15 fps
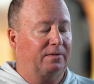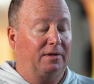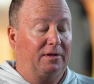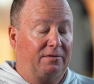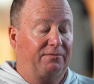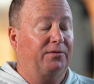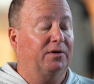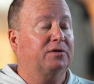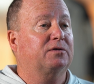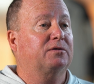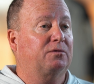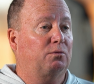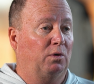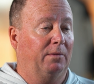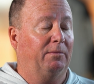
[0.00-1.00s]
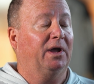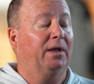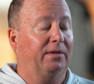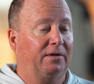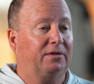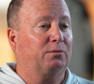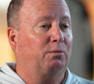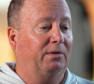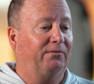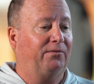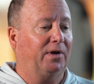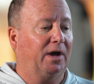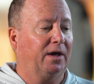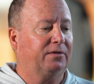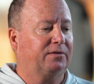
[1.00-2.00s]
These fish swim, and they swim
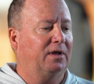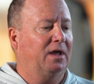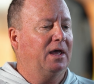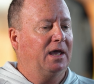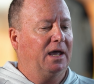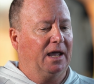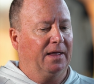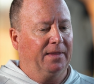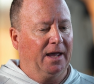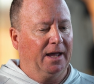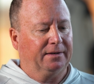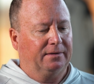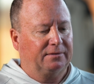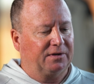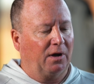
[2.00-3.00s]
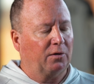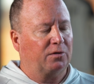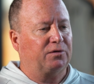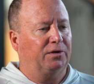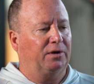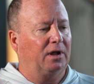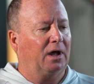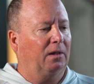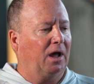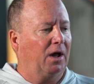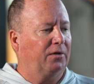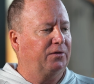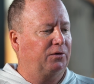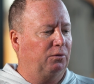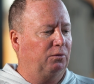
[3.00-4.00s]
fast, and that tungsten
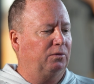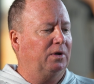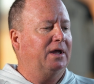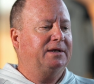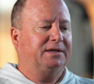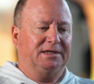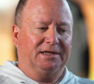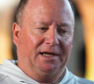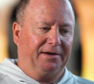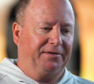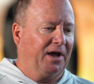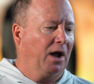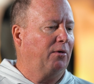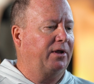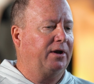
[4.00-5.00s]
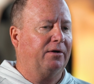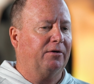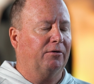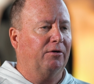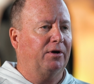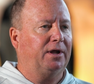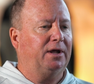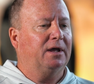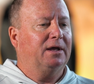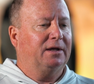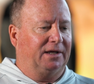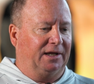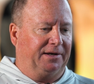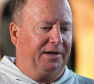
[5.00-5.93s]
allows you to get down in a hurry, get